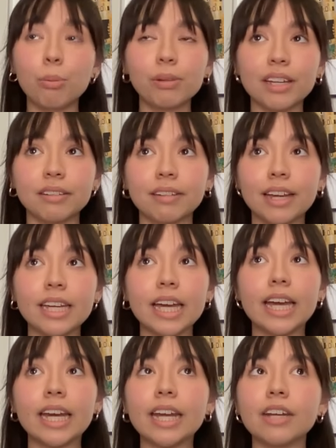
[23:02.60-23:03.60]
place like
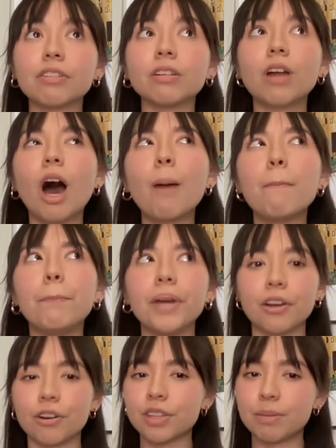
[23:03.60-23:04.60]
it, and it's a lot
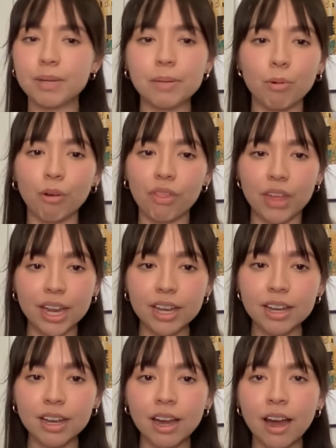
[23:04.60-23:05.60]
bigger than people think.